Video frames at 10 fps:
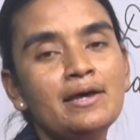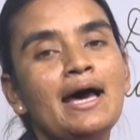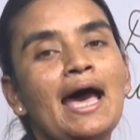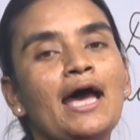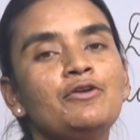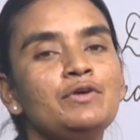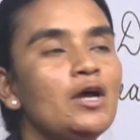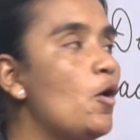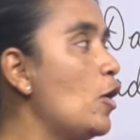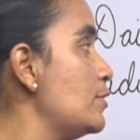and we
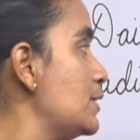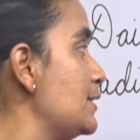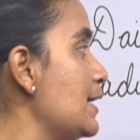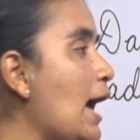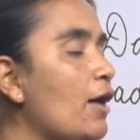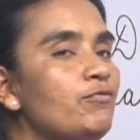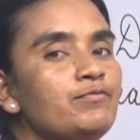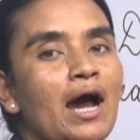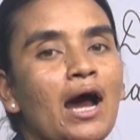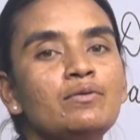already have
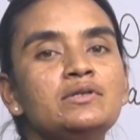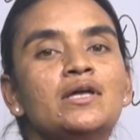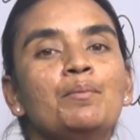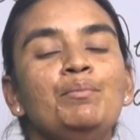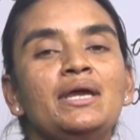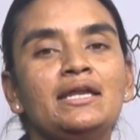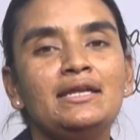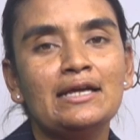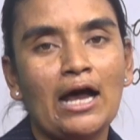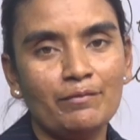found the
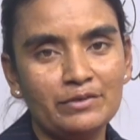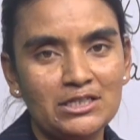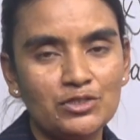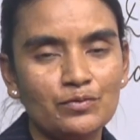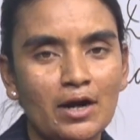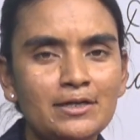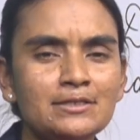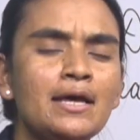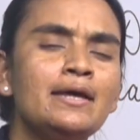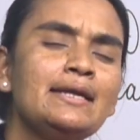meaning of these words.
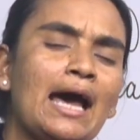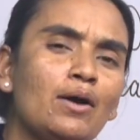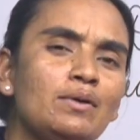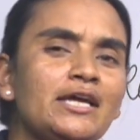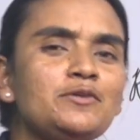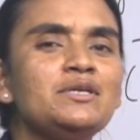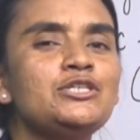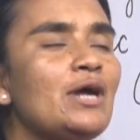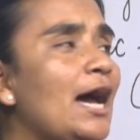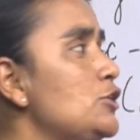Now let me
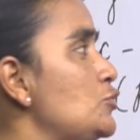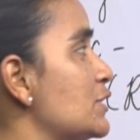try to